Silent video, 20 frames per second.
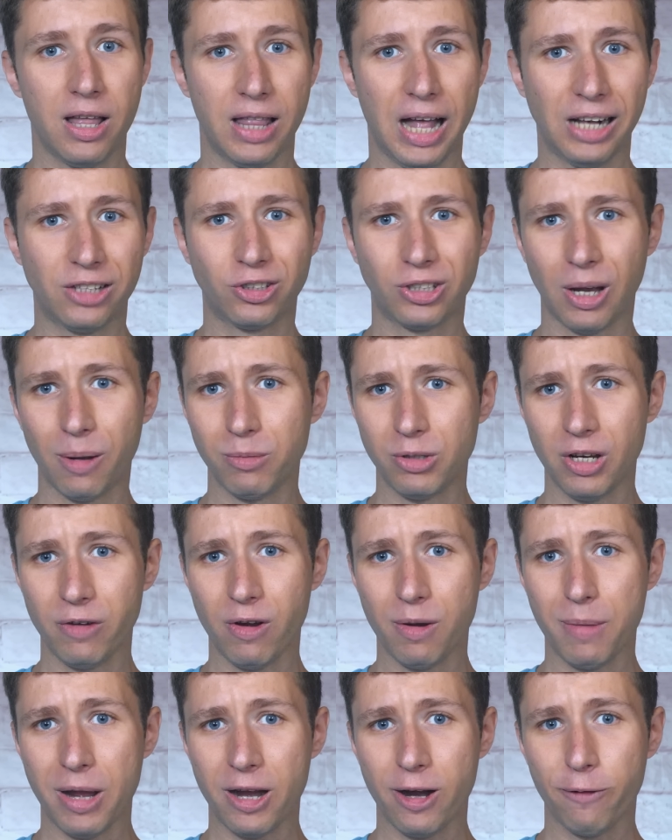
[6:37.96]
that some
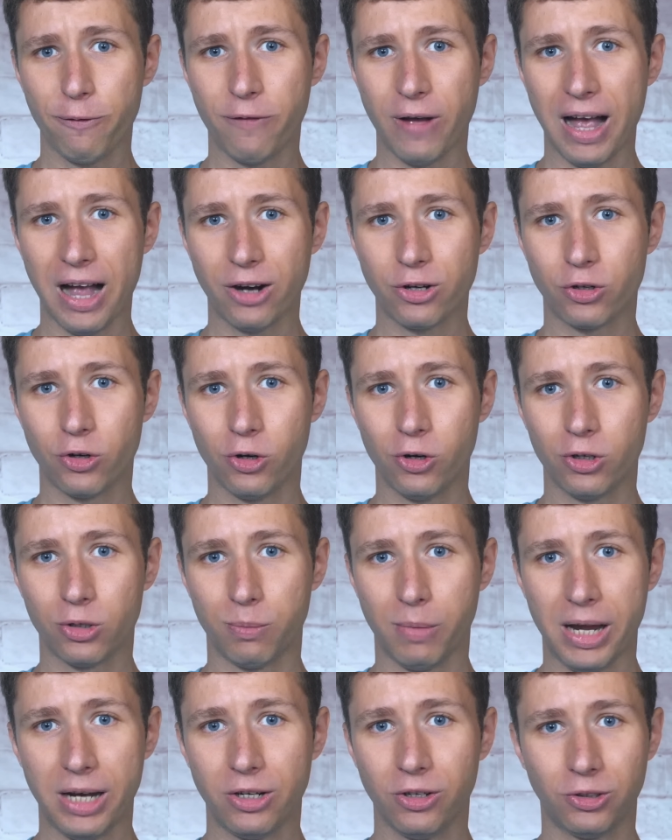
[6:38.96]
TV
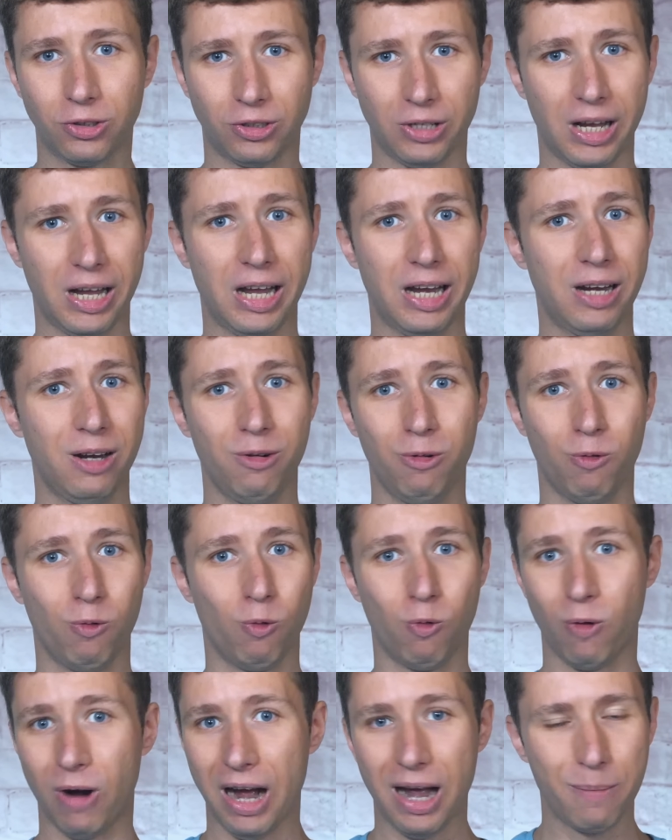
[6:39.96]
manufacturers may just say,
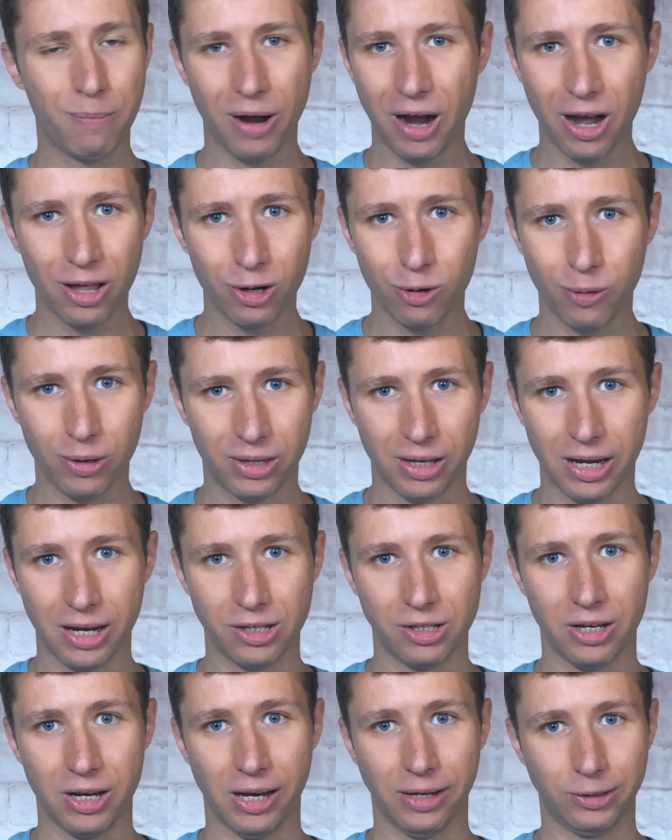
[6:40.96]
why bother with
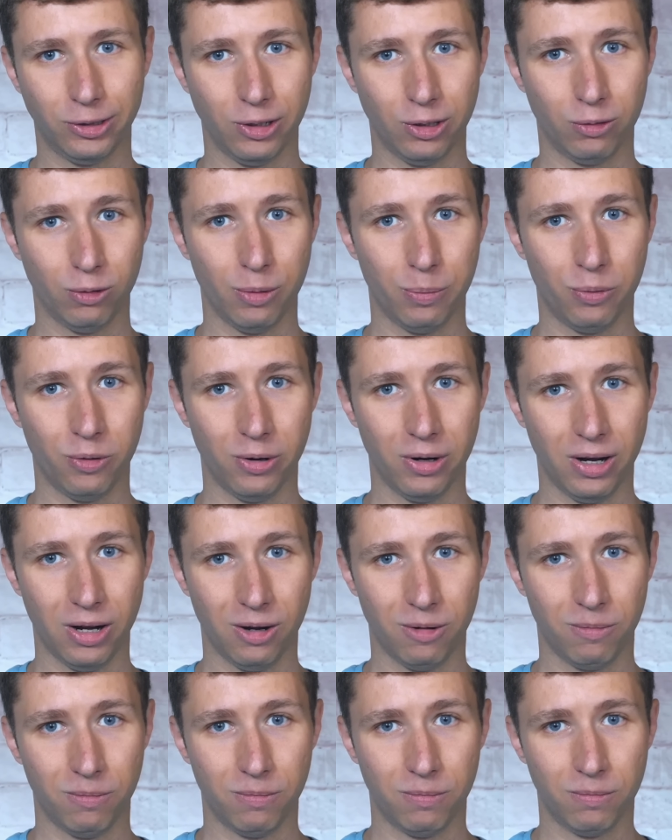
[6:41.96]
ATSC
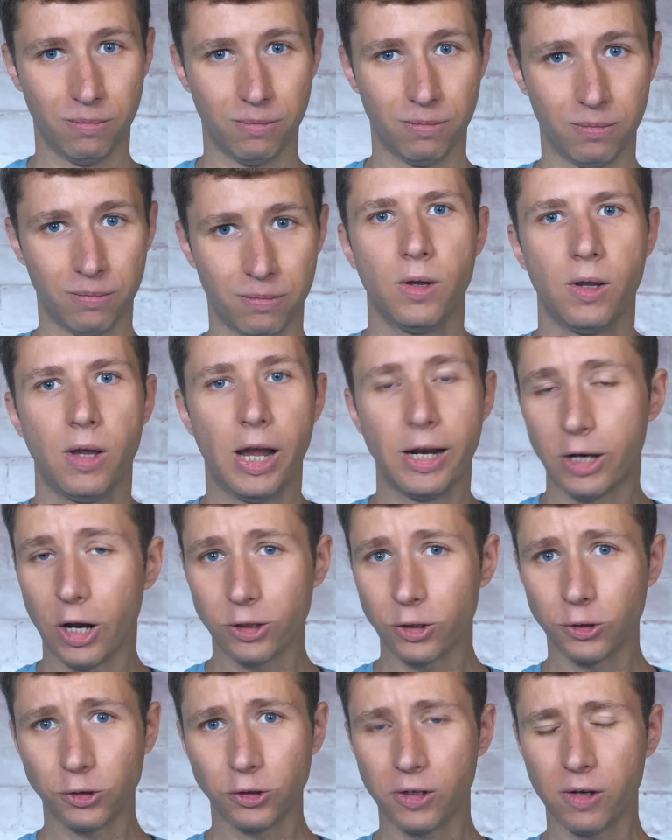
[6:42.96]
3.0? It
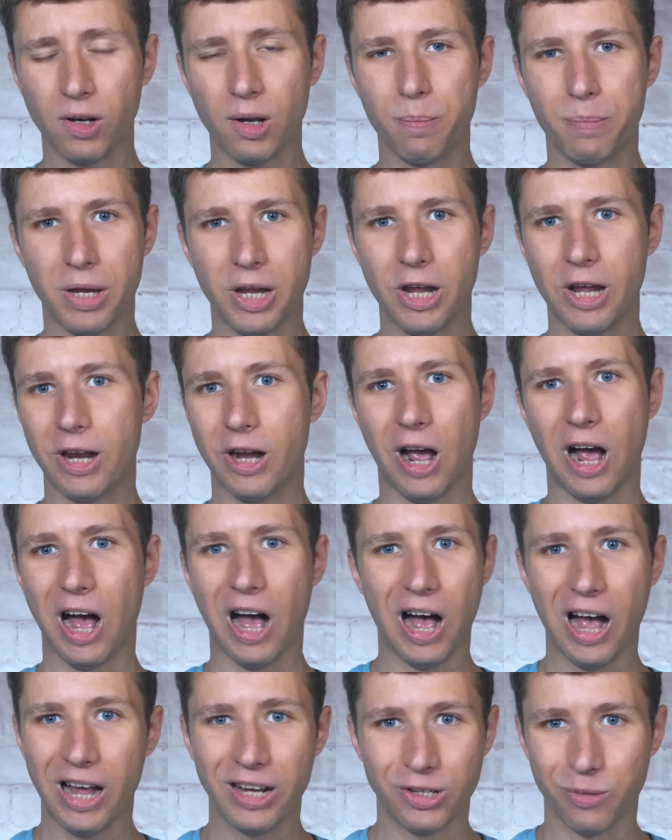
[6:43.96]
doesn't seem to be in
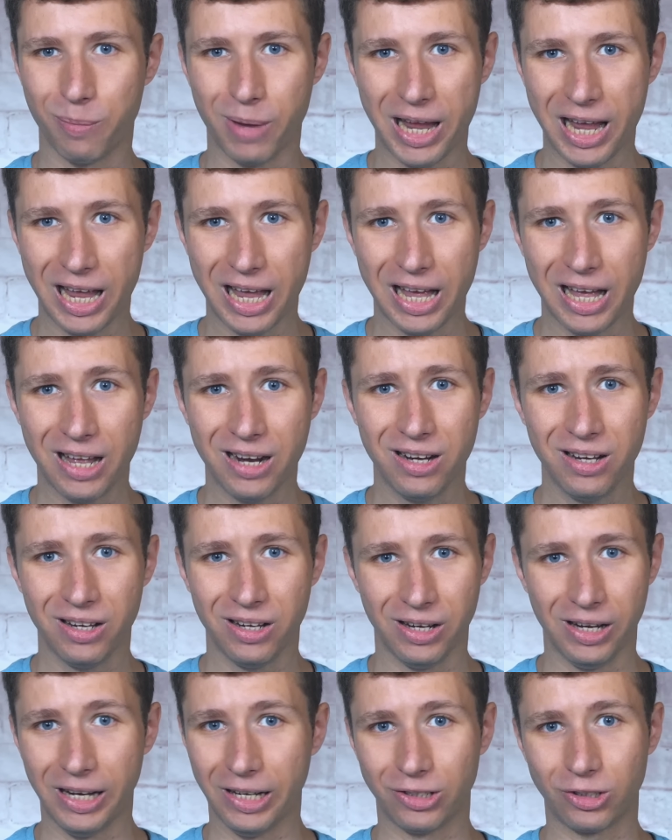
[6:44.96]
high demand,
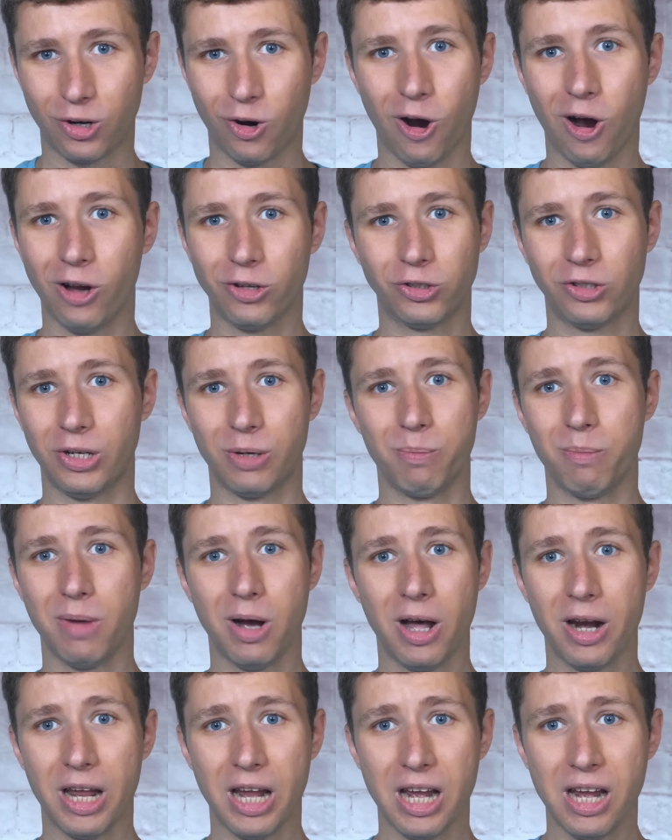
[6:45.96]
it's costing
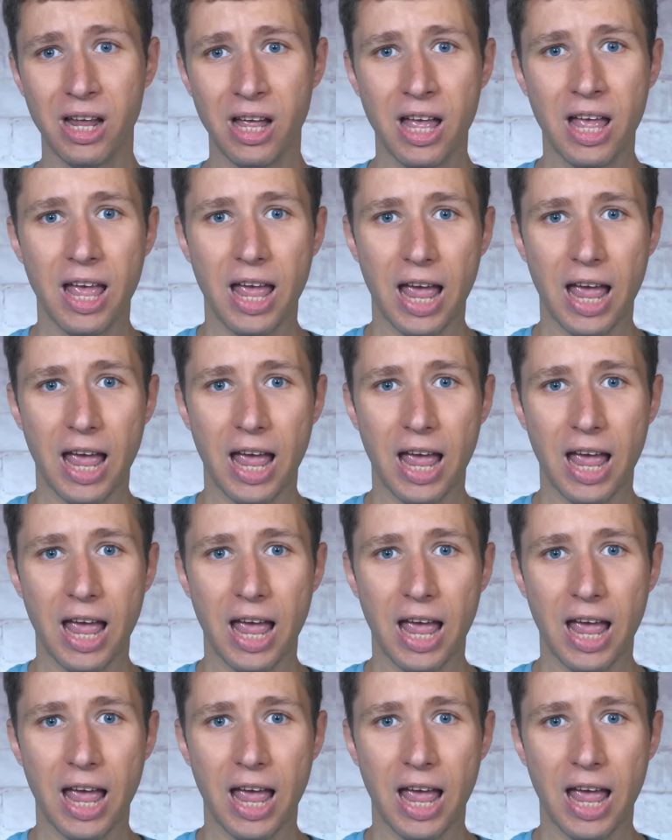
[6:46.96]
money,